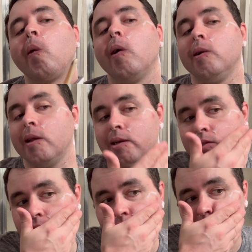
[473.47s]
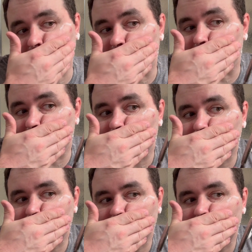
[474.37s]
And next thing you know,
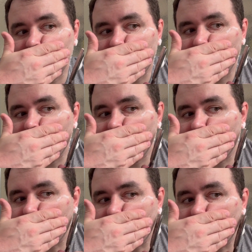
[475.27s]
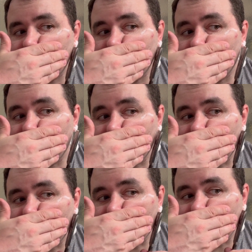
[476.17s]
a moment of
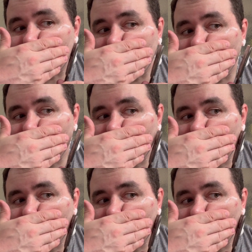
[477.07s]
inattention,